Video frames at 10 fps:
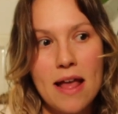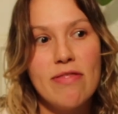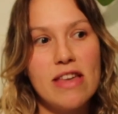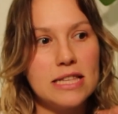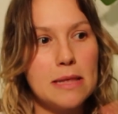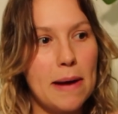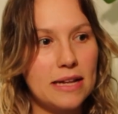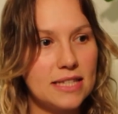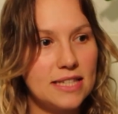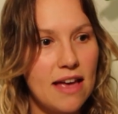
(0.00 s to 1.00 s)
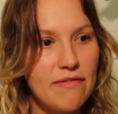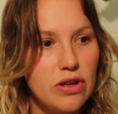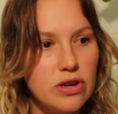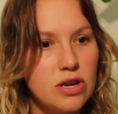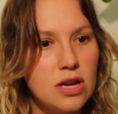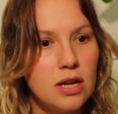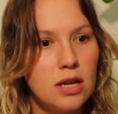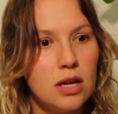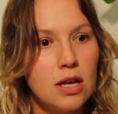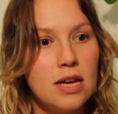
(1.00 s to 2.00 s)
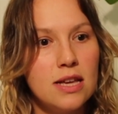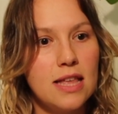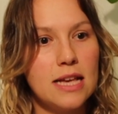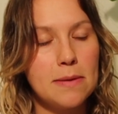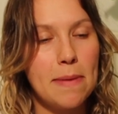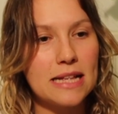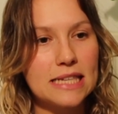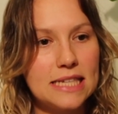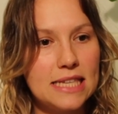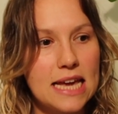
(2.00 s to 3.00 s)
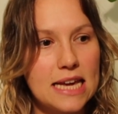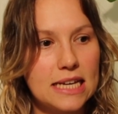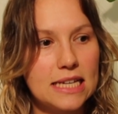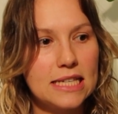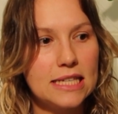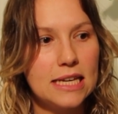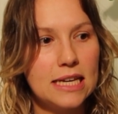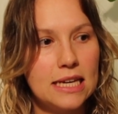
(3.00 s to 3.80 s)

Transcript: there's the band 7, there's a band 6,